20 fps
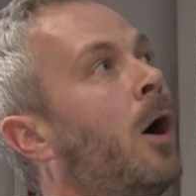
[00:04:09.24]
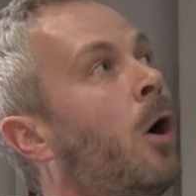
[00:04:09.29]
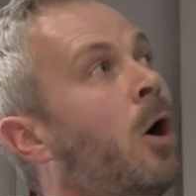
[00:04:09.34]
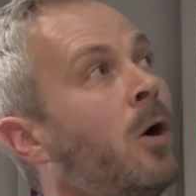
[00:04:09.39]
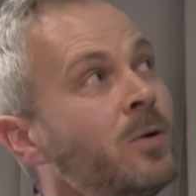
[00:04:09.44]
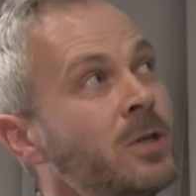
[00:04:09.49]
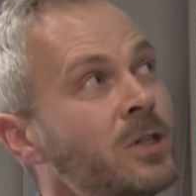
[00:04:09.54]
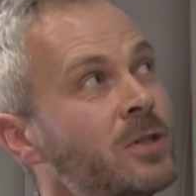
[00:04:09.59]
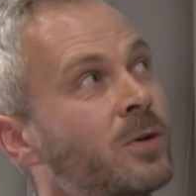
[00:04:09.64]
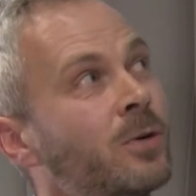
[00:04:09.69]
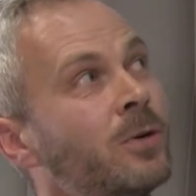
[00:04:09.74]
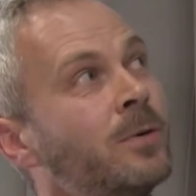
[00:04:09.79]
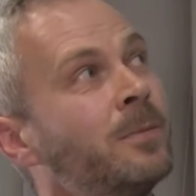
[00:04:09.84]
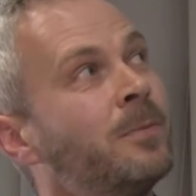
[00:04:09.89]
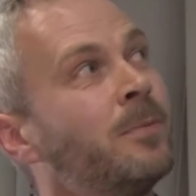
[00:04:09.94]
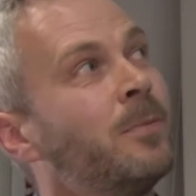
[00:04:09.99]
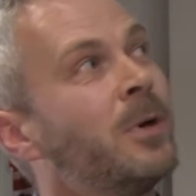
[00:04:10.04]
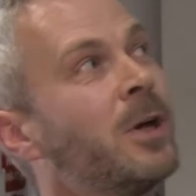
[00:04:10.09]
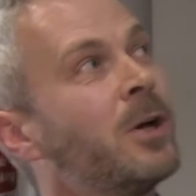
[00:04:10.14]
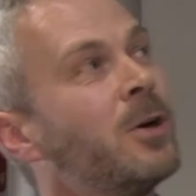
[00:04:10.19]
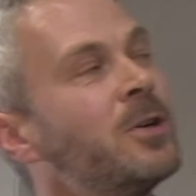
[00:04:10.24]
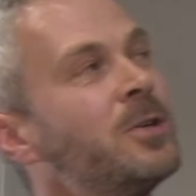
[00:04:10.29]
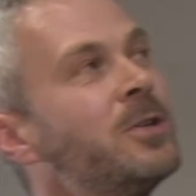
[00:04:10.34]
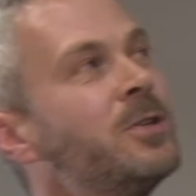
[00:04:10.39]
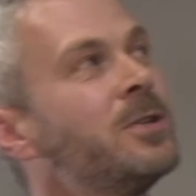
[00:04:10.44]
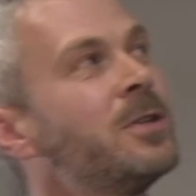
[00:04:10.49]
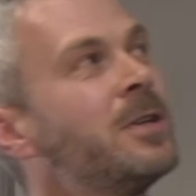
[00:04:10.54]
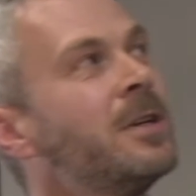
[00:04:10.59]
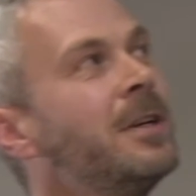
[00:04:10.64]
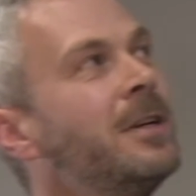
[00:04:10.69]
Also,
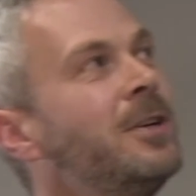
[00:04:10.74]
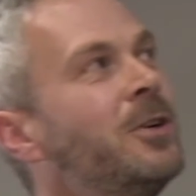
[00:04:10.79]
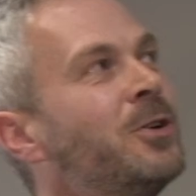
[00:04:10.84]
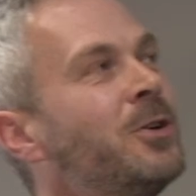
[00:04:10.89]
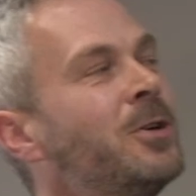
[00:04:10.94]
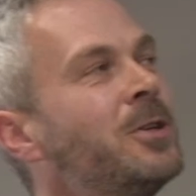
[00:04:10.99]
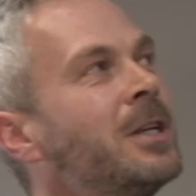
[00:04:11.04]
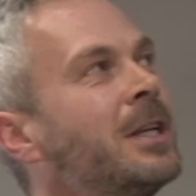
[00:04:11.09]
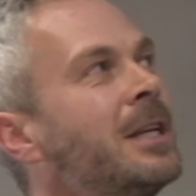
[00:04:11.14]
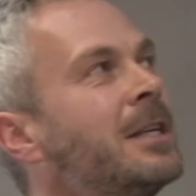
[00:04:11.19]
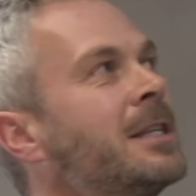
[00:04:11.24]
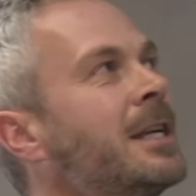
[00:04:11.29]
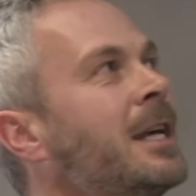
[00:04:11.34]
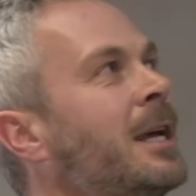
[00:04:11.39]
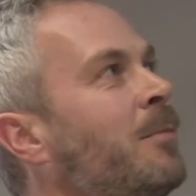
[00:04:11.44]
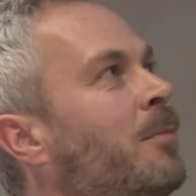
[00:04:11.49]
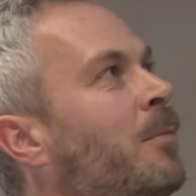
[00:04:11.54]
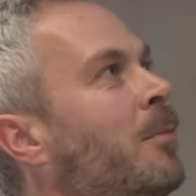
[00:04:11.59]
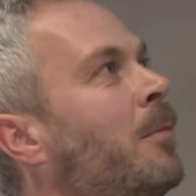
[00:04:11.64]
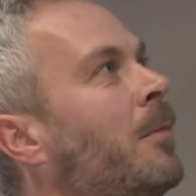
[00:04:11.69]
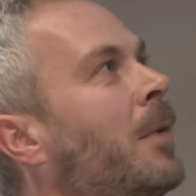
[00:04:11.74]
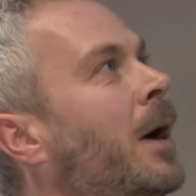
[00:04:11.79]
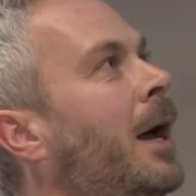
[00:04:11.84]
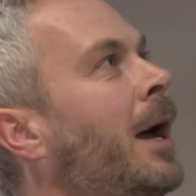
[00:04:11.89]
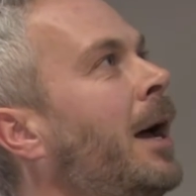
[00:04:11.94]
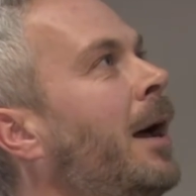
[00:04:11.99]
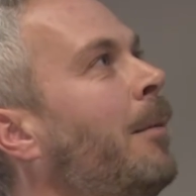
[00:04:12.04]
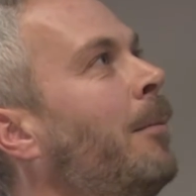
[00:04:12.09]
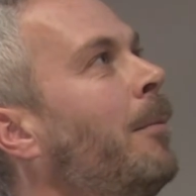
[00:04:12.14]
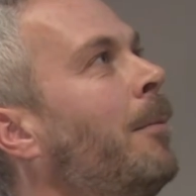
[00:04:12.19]
because you're using the same
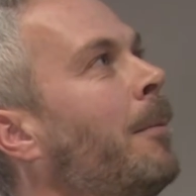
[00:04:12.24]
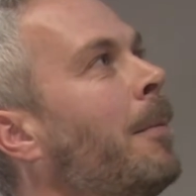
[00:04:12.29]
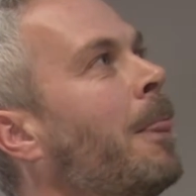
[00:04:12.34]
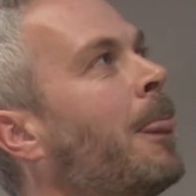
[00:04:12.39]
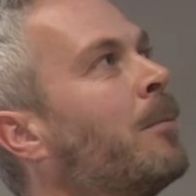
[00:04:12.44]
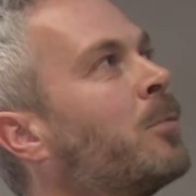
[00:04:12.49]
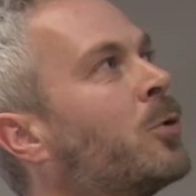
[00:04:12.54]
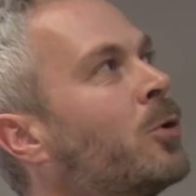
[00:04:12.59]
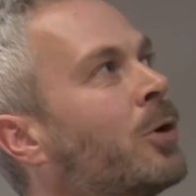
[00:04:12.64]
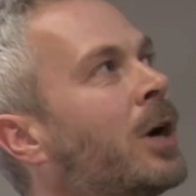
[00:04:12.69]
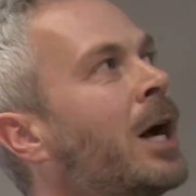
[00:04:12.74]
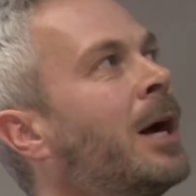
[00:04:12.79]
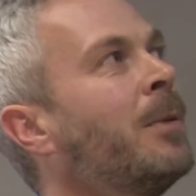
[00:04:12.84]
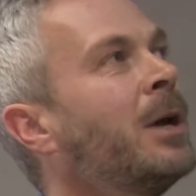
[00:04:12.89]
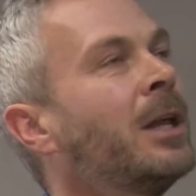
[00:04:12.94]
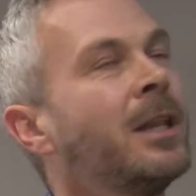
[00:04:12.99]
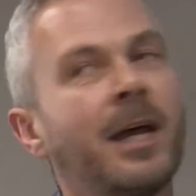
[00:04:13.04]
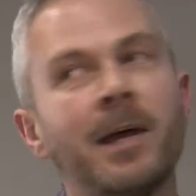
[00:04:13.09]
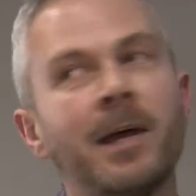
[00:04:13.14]
programming